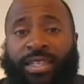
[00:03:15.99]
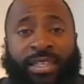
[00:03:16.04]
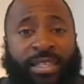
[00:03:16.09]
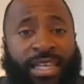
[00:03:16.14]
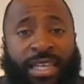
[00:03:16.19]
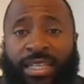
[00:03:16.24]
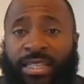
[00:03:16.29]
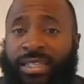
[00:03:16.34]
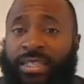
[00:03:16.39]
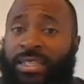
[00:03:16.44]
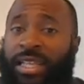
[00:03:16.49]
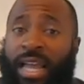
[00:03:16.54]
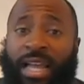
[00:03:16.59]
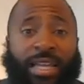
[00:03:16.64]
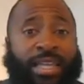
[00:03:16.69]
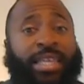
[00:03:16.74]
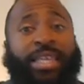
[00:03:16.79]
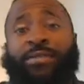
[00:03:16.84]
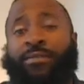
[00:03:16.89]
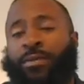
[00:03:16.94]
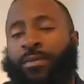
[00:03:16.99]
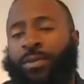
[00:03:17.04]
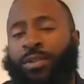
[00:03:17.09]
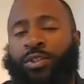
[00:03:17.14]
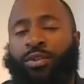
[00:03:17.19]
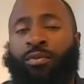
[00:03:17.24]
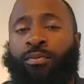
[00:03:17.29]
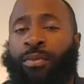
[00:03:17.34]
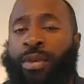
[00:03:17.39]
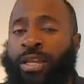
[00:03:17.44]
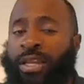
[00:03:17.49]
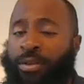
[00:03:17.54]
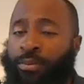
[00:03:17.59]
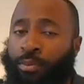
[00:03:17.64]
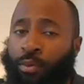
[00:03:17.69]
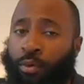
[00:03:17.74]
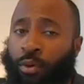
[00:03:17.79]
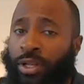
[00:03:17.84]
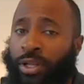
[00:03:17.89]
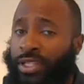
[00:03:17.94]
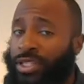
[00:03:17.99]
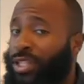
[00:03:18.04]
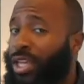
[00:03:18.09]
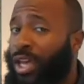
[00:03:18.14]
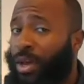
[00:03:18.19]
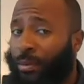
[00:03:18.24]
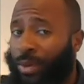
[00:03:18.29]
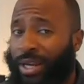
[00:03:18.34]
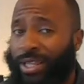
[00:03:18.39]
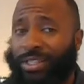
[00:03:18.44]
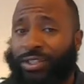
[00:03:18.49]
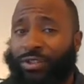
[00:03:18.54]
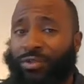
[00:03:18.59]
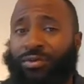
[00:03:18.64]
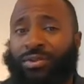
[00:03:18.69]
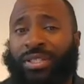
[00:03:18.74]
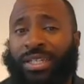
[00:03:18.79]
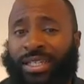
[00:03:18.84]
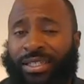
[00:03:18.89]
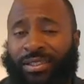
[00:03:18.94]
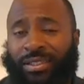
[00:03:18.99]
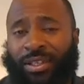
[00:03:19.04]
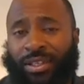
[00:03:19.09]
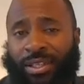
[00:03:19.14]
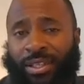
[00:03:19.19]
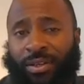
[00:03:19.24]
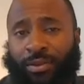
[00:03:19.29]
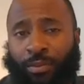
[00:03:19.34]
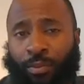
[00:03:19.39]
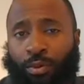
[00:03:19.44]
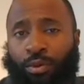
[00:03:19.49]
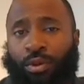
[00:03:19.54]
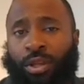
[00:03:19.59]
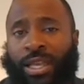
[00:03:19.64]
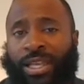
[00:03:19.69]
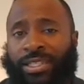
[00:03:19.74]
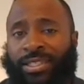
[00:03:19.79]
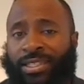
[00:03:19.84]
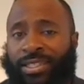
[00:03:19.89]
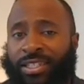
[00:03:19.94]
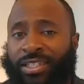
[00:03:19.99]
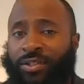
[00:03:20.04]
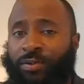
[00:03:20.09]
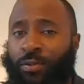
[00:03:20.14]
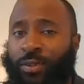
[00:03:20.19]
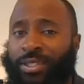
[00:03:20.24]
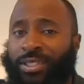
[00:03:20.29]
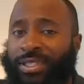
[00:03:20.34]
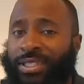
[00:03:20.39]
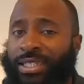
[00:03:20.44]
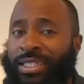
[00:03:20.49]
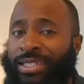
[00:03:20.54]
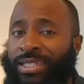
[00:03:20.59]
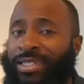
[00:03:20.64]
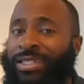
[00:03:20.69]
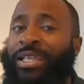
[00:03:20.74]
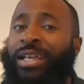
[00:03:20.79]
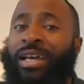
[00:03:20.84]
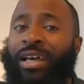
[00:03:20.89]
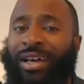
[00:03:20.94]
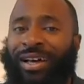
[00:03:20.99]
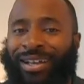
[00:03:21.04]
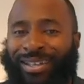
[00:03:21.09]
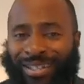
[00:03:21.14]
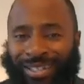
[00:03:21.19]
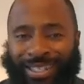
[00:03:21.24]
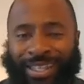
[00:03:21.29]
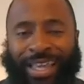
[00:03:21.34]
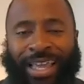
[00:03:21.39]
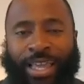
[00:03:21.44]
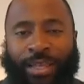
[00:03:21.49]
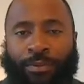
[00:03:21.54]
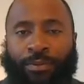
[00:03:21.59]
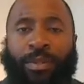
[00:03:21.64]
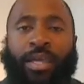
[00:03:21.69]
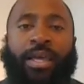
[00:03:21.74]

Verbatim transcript: They need to not give up so many points, but I do think they could pull a 6 win season again.